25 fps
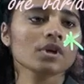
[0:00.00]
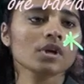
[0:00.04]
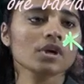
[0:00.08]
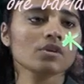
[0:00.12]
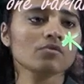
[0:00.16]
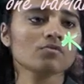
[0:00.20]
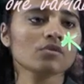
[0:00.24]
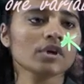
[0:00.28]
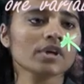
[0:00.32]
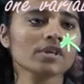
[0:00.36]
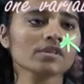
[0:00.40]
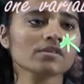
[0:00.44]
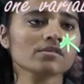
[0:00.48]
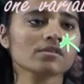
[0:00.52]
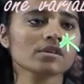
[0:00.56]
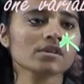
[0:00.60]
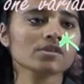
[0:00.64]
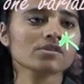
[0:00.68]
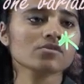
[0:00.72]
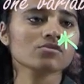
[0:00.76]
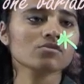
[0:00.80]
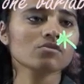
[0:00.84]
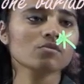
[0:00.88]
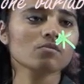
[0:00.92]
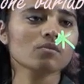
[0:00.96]
and y is
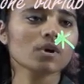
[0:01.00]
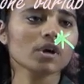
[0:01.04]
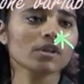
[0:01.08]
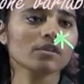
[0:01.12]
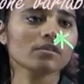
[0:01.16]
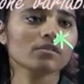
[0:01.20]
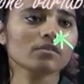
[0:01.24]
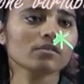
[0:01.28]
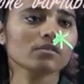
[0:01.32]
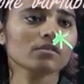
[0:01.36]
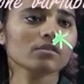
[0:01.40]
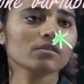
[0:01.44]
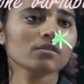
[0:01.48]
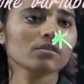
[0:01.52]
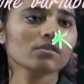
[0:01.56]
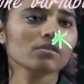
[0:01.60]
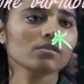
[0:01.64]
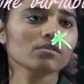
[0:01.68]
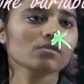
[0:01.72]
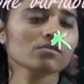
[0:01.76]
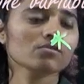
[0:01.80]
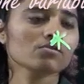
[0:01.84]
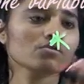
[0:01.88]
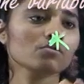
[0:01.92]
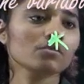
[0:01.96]
raised to 1.
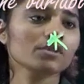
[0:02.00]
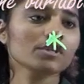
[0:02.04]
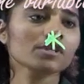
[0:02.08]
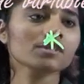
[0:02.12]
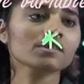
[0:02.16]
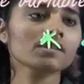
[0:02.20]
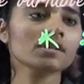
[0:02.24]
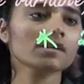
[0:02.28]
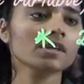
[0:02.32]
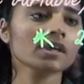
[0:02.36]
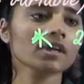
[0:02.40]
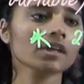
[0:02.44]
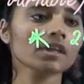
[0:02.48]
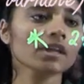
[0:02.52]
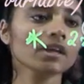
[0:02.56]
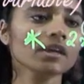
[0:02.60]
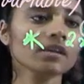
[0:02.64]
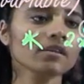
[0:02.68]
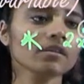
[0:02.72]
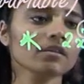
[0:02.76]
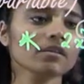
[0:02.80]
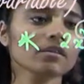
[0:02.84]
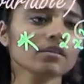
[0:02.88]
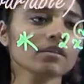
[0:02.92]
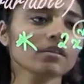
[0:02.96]
So, what is the
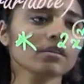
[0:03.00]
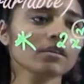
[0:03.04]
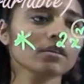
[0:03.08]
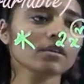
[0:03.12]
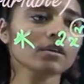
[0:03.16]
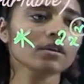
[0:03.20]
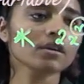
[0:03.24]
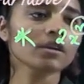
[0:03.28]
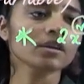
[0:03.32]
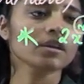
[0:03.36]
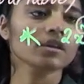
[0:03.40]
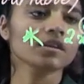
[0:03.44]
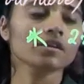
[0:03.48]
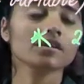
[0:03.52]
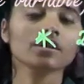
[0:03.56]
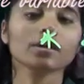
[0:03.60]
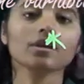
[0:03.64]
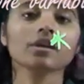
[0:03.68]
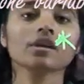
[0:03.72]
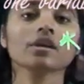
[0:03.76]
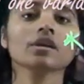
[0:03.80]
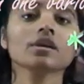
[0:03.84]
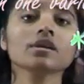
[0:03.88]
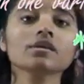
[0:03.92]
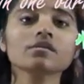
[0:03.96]
degree?
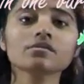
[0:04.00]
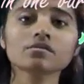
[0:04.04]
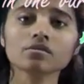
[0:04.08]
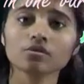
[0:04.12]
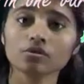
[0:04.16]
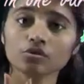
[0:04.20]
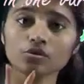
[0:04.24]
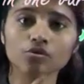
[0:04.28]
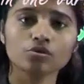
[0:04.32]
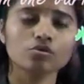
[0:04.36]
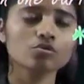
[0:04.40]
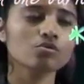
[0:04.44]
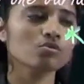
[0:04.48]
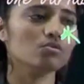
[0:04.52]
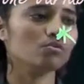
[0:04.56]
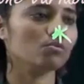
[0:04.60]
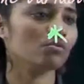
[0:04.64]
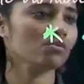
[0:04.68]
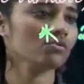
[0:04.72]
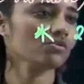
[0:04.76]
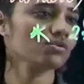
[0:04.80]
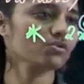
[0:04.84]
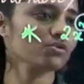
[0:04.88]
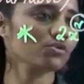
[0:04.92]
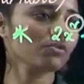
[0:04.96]
Degree is 2.
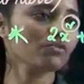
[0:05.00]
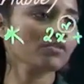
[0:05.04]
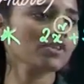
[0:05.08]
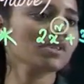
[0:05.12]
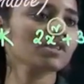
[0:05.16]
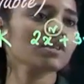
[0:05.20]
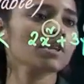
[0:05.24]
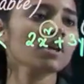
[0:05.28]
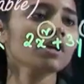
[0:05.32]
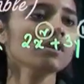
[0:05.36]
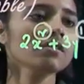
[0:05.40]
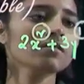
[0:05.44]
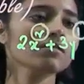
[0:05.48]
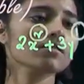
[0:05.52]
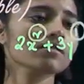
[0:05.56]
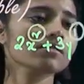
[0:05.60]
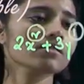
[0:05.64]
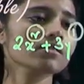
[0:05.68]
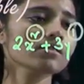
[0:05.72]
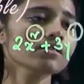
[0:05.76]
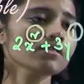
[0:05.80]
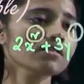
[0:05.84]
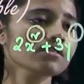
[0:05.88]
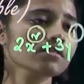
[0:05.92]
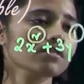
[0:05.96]
So, we say
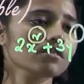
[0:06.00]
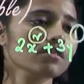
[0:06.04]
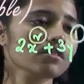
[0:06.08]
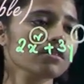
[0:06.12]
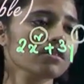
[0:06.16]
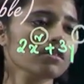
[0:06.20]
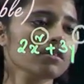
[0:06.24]
this is